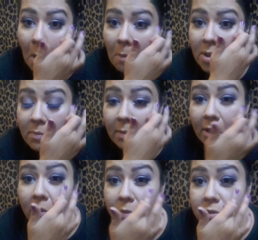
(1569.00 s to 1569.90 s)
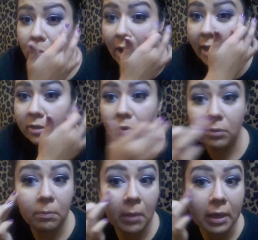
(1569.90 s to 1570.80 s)
But maybe another reason why I don't,
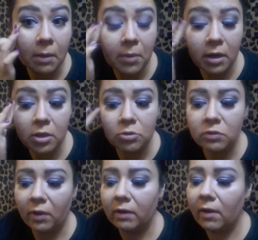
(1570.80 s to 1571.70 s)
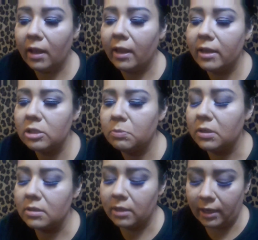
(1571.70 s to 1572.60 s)
like, I'm not a huge fan of highlight is
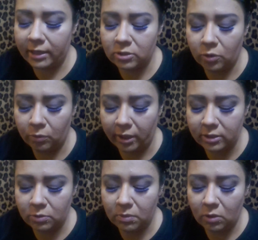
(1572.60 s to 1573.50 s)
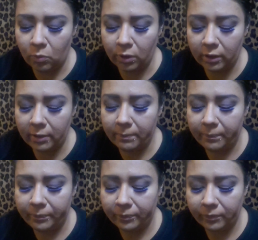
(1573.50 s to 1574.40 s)
because, like, I don't like to be oily.
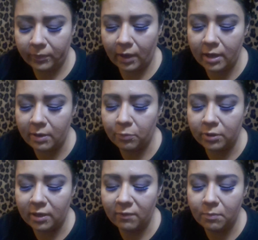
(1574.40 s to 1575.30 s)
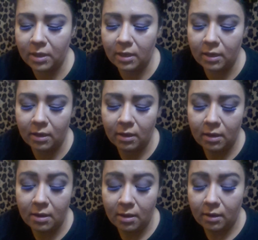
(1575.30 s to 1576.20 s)
And it would give me,
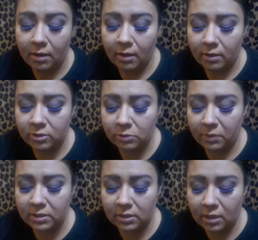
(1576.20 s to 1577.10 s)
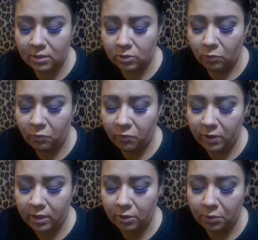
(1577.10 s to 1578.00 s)
since my skin's so
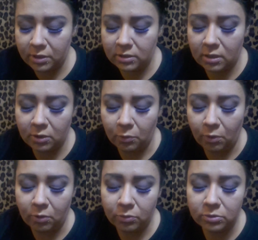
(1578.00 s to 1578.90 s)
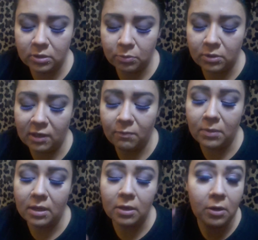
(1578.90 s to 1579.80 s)
fucking greasy and gross, it would give
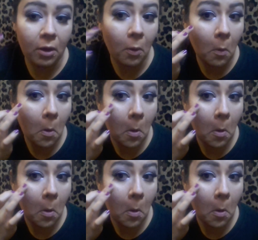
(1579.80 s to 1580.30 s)
me, you know,